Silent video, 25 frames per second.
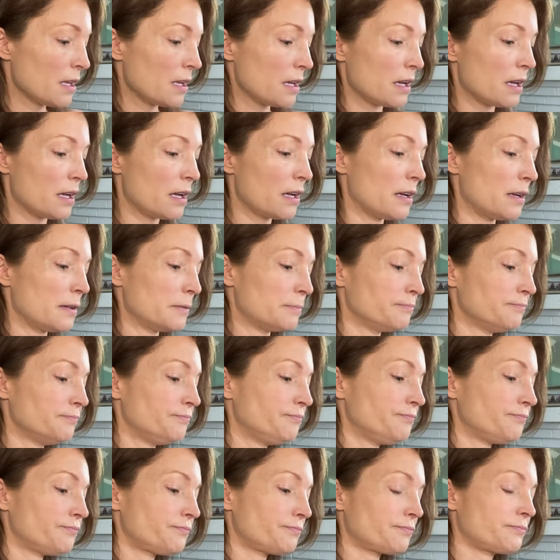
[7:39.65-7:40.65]
Um,
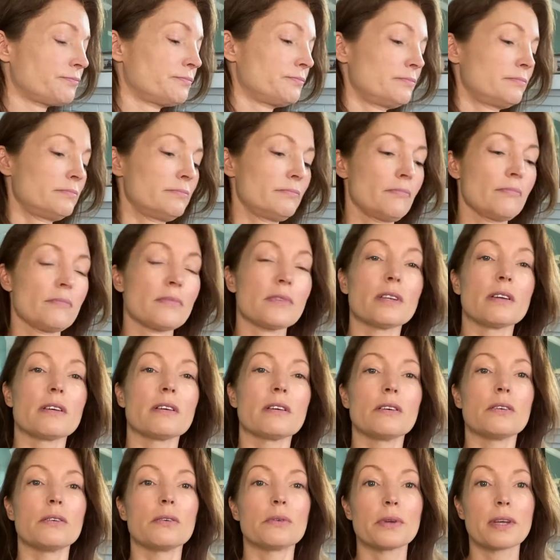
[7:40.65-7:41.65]

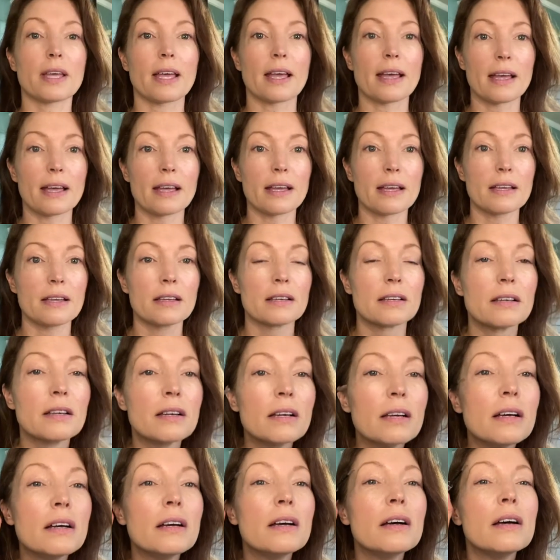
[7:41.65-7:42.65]
okay.
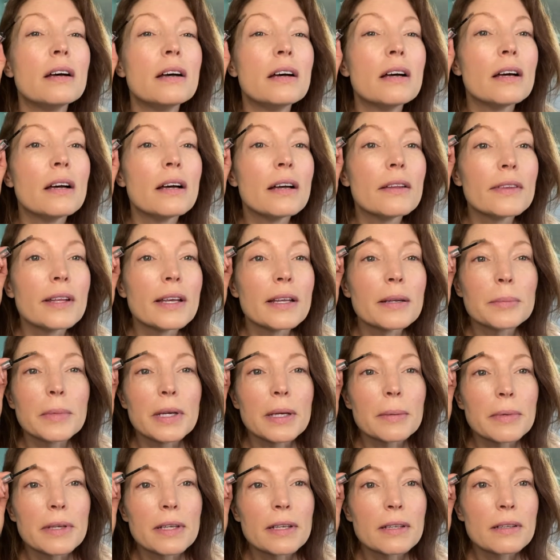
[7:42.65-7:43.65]
And then
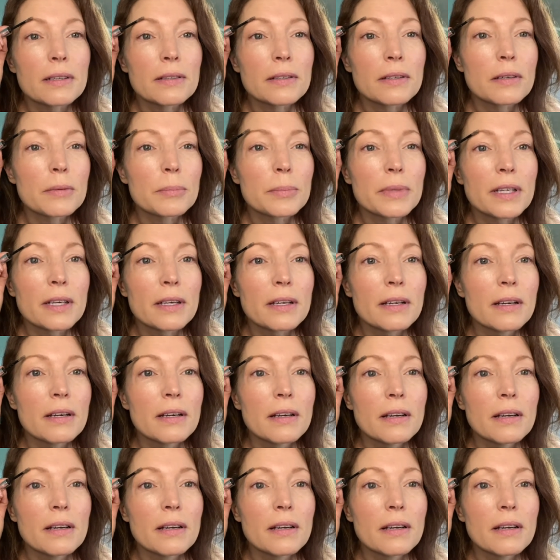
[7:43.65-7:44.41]
maybe a little bit.